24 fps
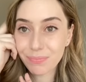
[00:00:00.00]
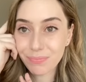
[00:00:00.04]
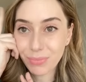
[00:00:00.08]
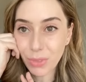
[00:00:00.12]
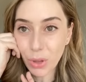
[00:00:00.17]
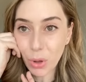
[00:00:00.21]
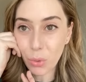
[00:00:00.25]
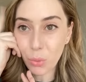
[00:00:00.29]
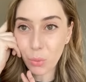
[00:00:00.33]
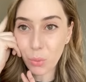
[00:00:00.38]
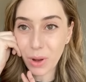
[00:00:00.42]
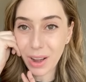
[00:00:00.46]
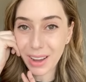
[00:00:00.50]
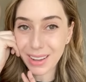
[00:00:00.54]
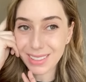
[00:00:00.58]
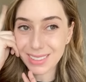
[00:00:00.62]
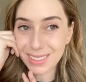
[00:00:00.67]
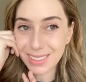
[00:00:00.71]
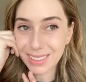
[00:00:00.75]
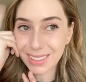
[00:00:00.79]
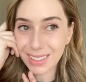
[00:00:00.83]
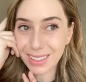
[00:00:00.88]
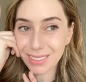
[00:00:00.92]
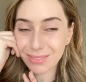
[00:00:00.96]

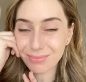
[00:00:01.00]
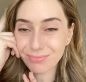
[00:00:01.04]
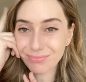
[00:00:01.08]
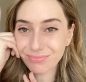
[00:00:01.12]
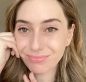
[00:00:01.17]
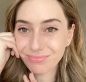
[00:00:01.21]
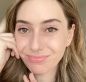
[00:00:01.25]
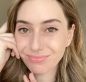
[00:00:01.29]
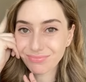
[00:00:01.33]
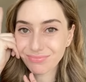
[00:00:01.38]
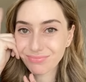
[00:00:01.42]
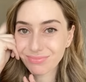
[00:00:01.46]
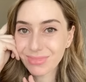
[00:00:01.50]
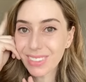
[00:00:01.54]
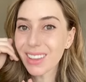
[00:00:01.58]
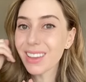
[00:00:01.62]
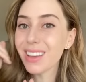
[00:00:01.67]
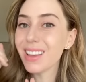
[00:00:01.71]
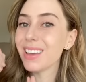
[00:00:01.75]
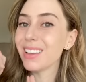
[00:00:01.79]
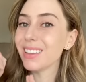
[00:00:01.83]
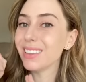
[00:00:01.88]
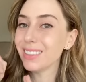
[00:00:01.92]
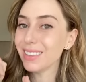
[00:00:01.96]
wisely.
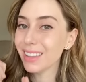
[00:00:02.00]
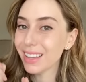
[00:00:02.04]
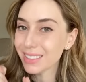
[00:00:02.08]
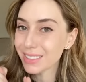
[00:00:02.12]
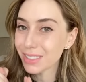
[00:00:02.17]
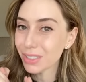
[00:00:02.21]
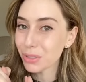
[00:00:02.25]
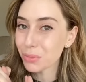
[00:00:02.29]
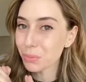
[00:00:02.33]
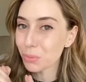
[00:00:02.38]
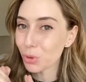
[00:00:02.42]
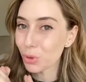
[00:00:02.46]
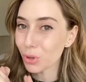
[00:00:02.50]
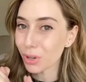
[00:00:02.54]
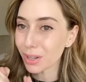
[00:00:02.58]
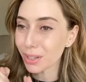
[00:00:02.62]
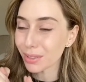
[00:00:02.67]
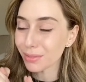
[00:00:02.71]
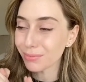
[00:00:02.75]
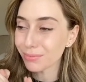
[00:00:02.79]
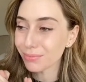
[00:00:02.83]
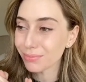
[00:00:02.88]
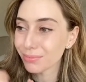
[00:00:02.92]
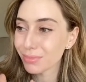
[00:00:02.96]
Less is
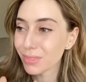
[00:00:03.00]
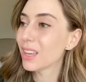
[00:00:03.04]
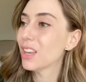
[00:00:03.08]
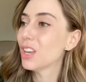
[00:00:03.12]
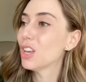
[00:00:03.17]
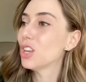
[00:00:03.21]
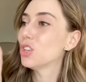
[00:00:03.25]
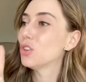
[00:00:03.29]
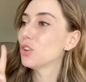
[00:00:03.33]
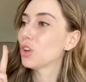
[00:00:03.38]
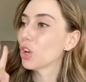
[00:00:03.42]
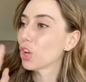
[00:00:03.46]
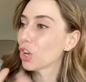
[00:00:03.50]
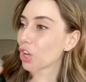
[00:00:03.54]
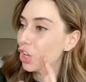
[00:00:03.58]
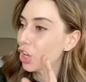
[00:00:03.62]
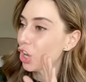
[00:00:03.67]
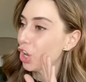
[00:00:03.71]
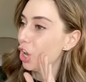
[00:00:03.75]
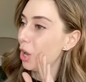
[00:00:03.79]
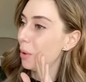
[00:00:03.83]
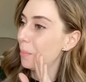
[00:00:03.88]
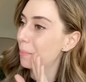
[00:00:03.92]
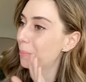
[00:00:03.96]
more.
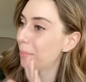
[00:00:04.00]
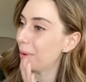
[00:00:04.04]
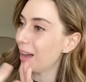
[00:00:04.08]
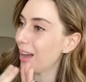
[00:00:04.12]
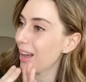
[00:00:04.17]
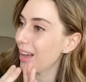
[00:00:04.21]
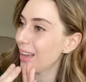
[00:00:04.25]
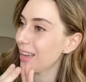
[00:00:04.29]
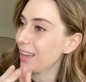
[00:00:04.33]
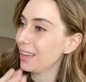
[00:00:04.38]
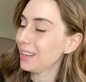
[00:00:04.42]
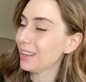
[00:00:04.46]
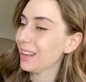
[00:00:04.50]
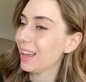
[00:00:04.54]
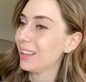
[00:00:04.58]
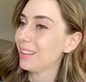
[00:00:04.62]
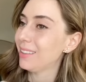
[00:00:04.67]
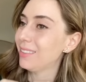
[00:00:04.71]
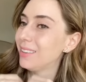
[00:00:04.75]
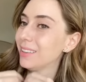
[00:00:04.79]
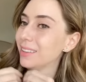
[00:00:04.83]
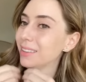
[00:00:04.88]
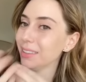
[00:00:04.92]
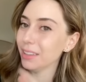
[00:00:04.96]
Combine
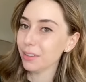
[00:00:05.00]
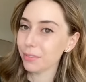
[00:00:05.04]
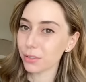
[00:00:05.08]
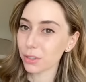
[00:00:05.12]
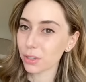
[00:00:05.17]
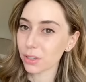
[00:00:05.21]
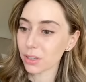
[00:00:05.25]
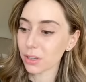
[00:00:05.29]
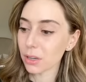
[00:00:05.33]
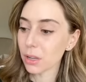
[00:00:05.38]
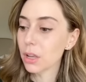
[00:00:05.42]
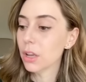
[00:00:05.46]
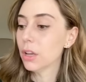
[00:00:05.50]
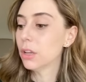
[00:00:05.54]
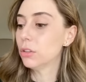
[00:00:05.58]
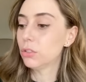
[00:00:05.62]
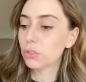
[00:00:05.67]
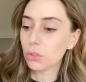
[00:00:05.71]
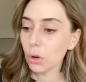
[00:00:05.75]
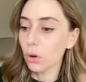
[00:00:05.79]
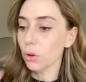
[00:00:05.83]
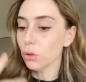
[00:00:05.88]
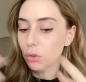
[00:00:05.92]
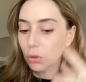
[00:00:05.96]
and deliver.
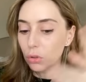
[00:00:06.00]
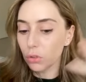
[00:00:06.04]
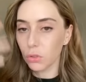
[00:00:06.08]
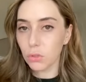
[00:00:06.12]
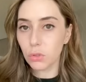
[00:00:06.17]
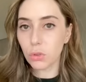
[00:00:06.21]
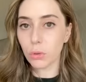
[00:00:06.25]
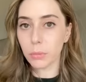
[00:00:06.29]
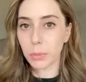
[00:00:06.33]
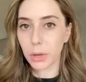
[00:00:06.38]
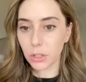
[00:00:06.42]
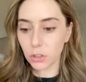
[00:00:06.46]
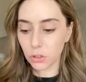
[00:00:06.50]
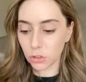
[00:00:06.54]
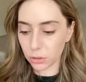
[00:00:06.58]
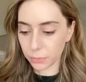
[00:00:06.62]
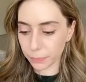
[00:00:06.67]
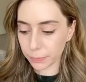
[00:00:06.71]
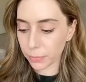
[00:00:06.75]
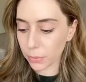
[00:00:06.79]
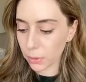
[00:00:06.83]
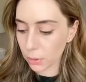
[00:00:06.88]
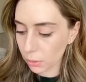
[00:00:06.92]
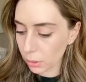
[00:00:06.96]
Don't use too much,
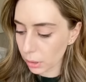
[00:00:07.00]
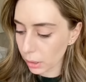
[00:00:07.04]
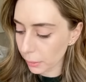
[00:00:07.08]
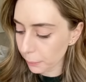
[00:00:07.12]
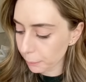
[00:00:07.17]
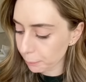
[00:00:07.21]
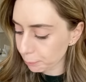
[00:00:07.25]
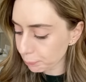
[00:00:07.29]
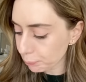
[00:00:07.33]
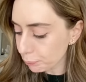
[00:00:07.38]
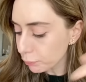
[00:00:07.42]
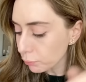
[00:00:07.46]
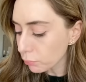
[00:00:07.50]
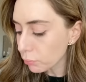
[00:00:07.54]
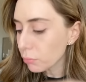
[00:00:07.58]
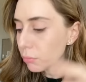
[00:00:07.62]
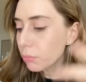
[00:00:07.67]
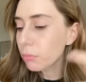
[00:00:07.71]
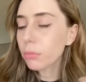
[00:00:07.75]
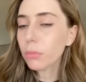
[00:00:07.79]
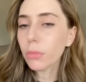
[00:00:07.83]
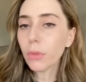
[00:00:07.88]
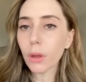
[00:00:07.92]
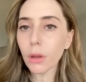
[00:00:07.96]
okay?
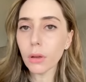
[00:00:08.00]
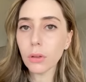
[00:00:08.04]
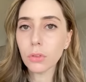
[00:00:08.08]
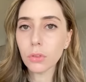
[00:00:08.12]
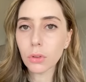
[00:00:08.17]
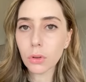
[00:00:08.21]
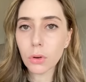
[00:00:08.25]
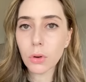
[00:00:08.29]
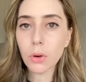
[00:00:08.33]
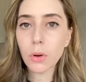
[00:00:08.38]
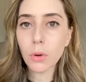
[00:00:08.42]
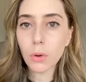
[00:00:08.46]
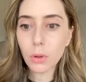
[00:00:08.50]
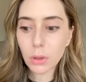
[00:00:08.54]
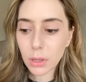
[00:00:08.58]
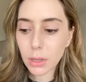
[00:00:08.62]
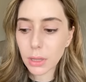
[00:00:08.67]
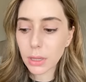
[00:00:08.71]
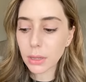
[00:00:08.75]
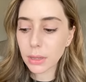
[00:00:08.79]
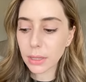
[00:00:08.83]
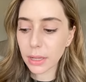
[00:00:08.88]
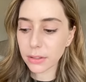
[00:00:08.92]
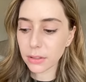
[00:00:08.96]
So
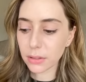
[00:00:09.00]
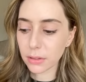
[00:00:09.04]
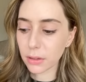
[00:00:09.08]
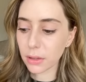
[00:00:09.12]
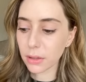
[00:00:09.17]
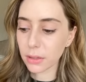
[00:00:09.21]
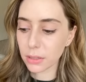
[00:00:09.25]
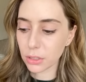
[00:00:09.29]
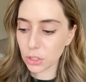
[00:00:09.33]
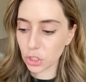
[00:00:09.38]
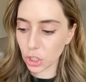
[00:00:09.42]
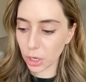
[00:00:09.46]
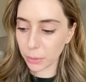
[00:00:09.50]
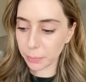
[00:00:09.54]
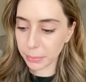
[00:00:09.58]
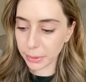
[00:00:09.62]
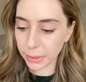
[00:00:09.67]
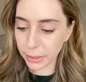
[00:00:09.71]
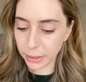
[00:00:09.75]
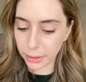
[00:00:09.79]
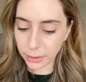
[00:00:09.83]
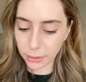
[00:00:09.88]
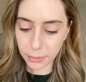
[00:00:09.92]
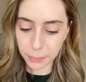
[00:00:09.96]
let's jump
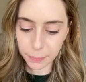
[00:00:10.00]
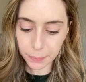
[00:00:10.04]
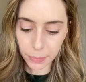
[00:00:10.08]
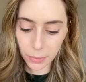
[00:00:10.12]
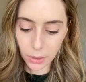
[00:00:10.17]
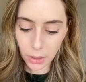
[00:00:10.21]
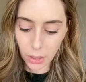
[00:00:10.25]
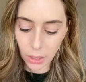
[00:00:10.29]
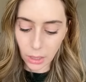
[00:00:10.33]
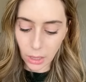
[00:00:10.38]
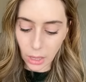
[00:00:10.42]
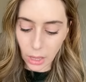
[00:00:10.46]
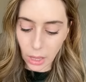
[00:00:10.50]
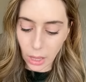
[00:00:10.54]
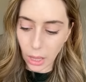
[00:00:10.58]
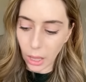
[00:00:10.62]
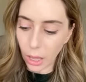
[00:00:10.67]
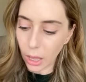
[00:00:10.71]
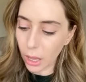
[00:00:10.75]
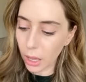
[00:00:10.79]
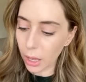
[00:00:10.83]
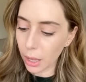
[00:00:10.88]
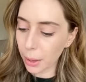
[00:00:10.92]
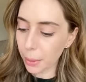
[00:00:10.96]
in.
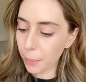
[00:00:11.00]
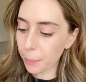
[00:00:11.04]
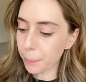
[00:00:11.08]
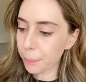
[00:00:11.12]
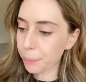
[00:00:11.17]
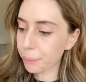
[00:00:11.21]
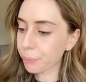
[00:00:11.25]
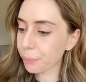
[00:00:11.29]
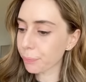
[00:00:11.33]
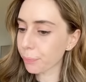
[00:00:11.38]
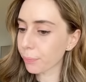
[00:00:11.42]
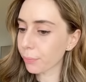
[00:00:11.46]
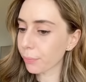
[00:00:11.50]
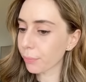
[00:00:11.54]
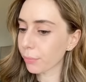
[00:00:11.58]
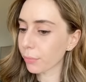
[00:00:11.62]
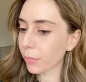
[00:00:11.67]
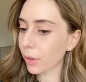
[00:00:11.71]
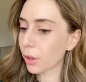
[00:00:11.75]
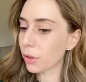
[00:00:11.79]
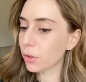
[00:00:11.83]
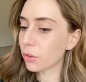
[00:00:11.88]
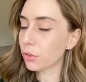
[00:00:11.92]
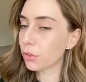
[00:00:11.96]
Um,
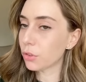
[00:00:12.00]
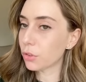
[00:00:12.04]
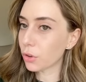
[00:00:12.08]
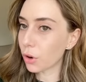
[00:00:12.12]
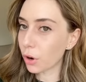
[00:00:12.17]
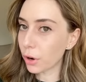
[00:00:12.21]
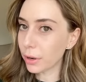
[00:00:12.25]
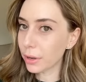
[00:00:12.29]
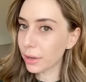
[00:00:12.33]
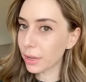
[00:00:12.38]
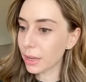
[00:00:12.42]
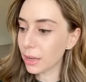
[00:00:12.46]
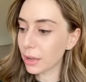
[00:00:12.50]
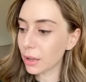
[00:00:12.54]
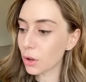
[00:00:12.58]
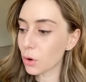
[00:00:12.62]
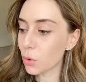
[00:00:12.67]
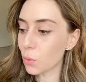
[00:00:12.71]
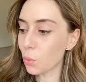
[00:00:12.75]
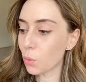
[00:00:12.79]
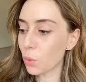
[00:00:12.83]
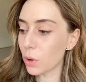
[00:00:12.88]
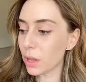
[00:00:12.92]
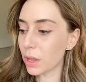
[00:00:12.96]
starting
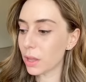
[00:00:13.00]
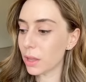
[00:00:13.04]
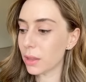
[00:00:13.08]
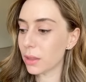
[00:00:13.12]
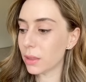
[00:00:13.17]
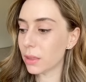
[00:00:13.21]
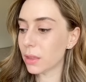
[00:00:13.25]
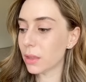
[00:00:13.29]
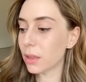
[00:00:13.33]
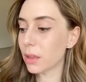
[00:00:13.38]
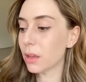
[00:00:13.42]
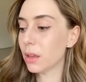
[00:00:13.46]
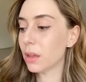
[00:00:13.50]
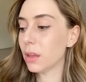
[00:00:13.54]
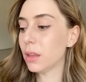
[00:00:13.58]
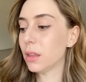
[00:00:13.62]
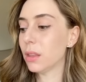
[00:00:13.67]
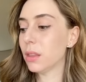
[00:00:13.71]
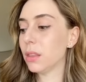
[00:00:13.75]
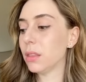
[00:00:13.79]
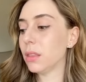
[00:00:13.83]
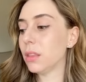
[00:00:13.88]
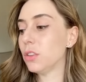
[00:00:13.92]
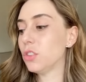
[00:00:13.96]
with
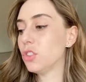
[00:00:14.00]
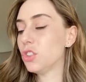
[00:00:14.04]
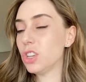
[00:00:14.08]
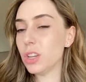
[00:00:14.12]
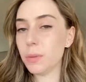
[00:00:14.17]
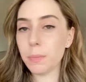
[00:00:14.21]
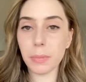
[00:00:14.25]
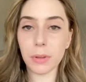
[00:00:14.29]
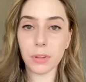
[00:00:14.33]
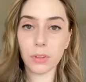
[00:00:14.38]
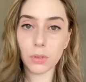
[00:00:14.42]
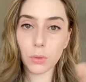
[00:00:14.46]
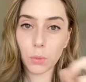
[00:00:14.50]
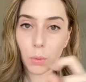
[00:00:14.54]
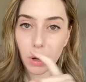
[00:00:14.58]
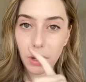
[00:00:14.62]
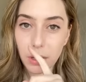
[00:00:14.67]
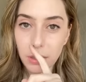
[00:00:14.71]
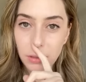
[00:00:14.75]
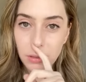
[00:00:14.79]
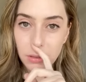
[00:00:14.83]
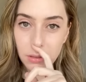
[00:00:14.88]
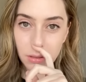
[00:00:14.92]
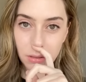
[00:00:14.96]
the cheapest
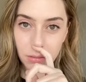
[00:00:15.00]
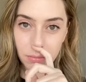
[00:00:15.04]
ones,